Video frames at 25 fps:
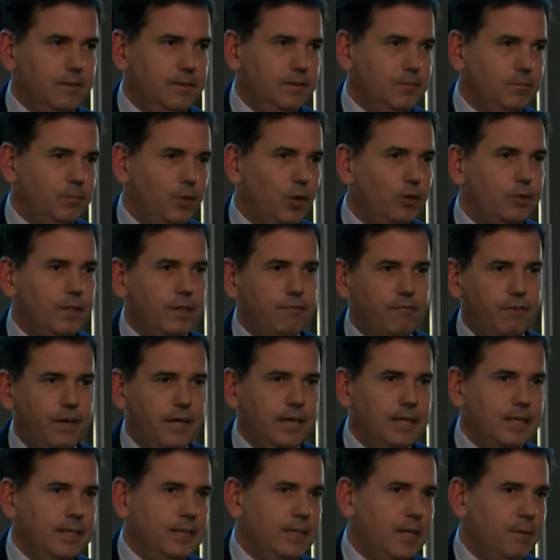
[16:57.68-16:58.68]

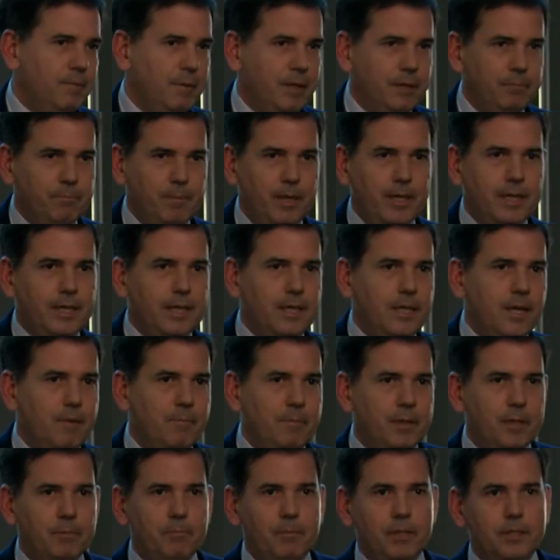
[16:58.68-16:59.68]
modifying, making
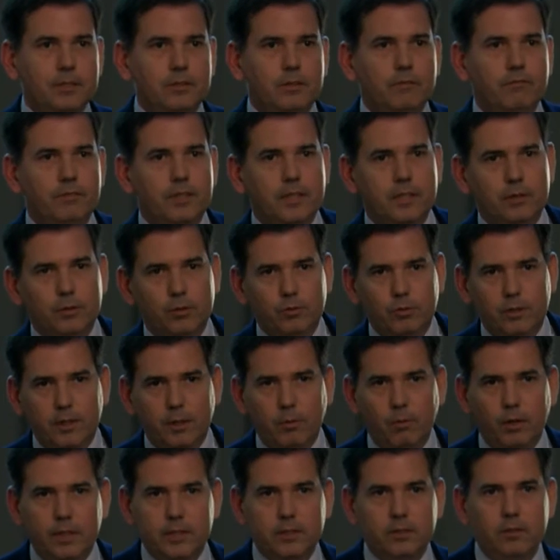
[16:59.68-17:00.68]
amendments of the
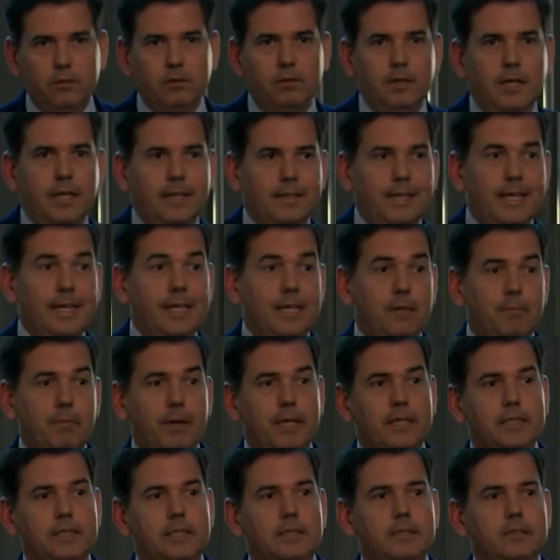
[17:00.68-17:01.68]
regulation on a daily
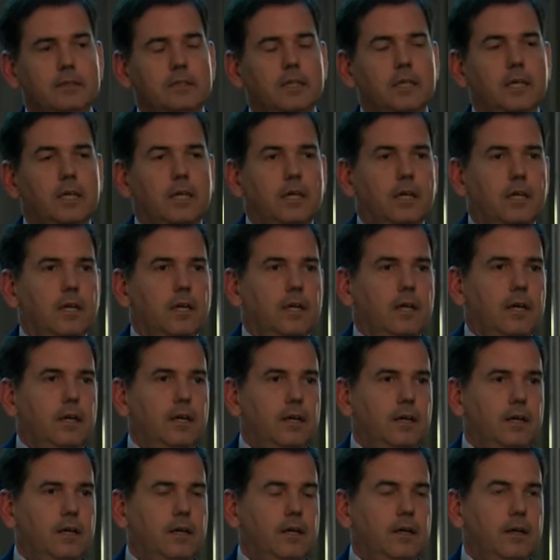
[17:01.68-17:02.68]
basis.
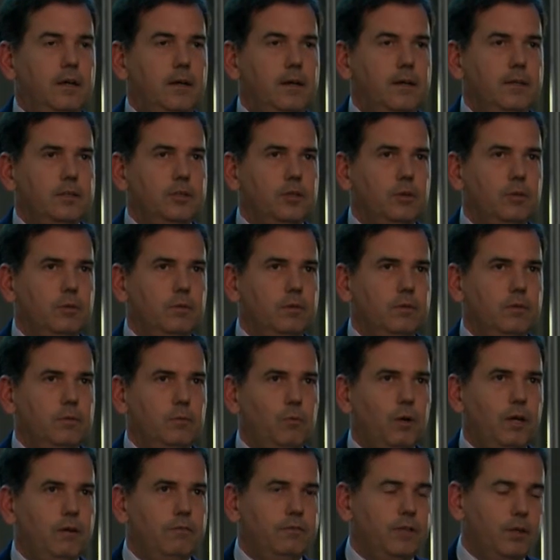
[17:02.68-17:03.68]
So
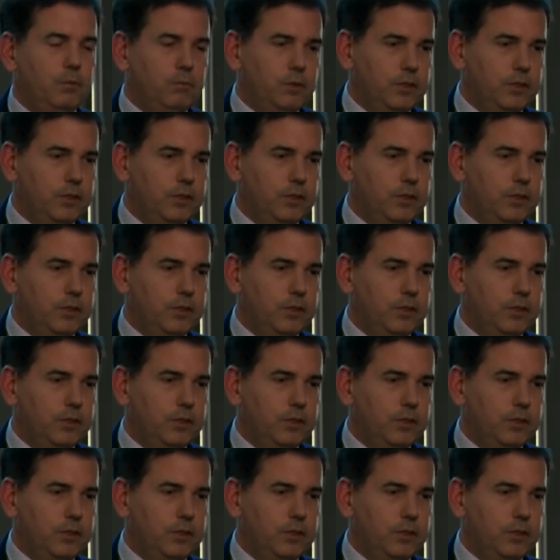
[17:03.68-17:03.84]
one of the